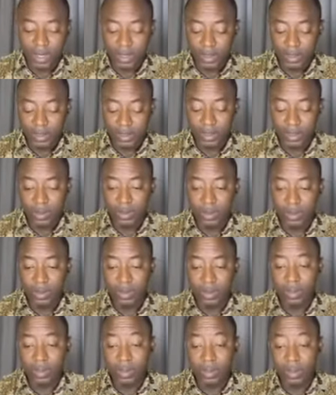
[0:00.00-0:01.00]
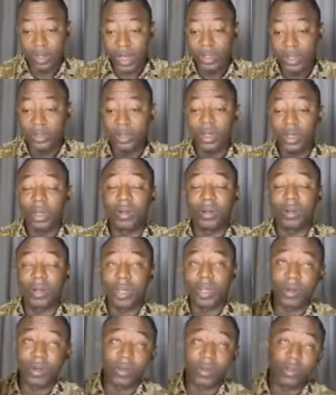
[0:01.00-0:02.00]
into the national
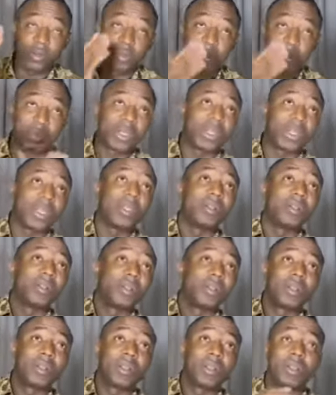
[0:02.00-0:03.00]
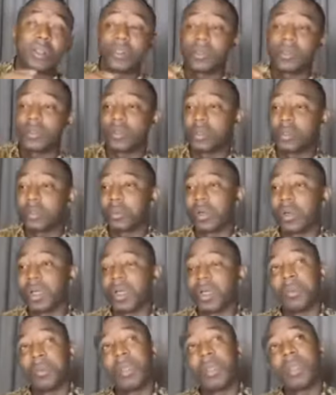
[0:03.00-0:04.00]
grid, and also break down the grid into
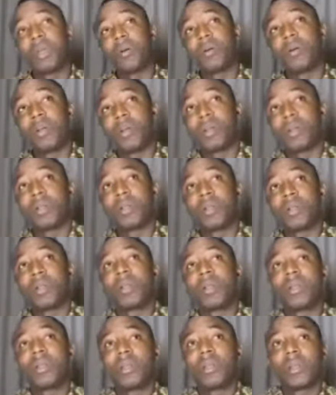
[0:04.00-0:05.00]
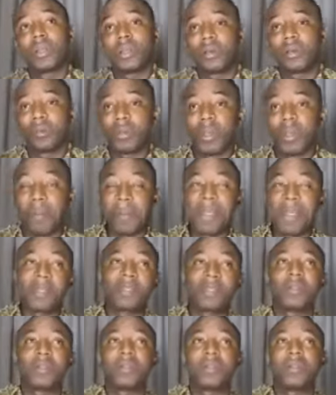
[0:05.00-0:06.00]
smaller mini grids. It'll be a
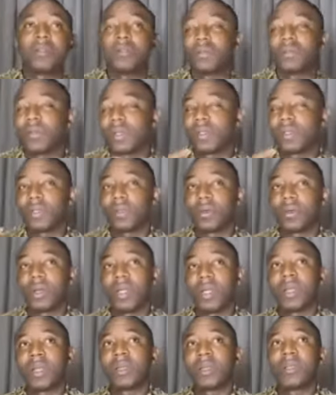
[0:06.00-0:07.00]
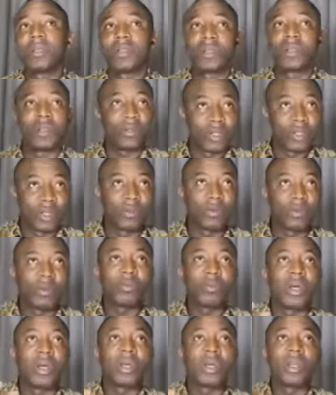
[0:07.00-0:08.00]
mix of solar energy.
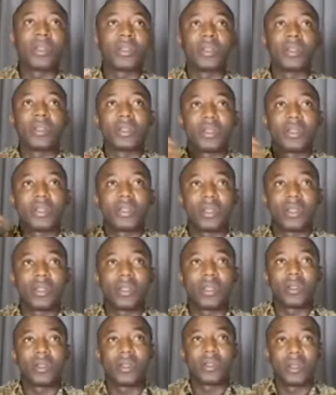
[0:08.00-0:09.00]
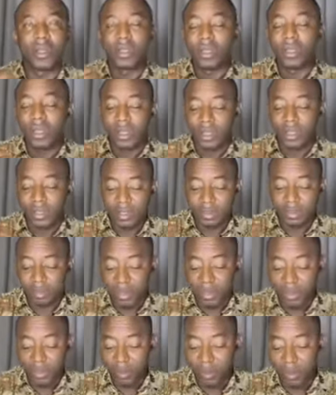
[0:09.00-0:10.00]
Renewable energy is a
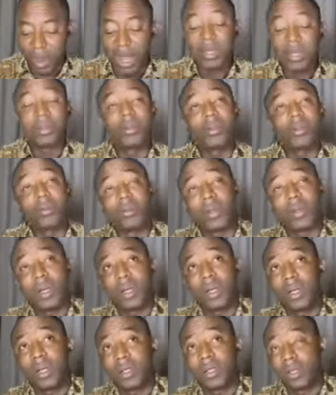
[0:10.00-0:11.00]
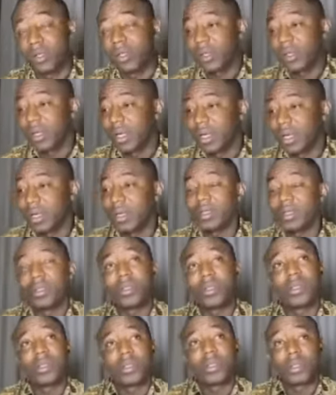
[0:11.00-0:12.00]
major part of our
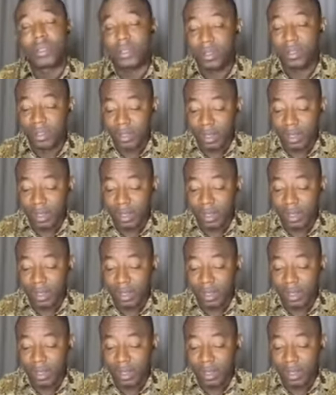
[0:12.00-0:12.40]
energy